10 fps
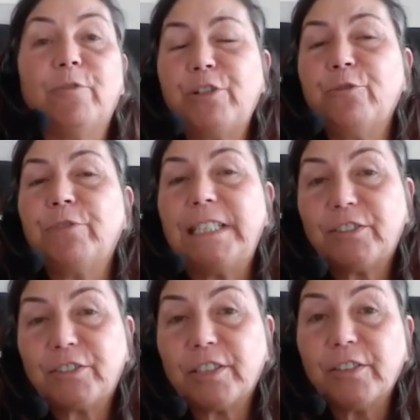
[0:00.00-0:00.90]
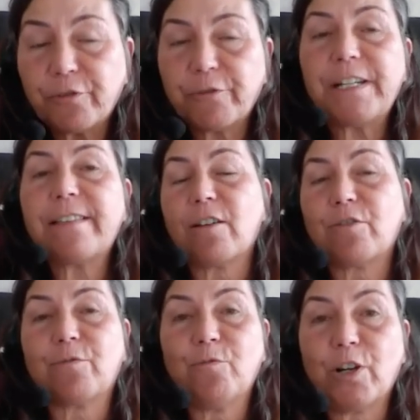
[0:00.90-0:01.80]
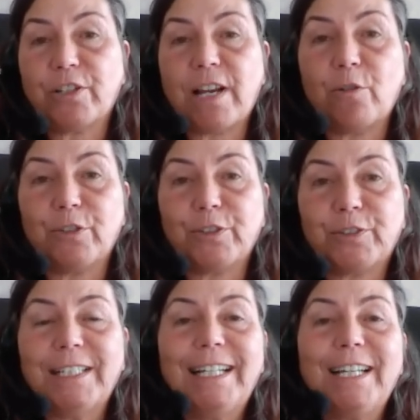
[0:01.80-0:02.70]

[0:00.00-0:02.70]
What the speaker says: when you reach 3,000 watch hours,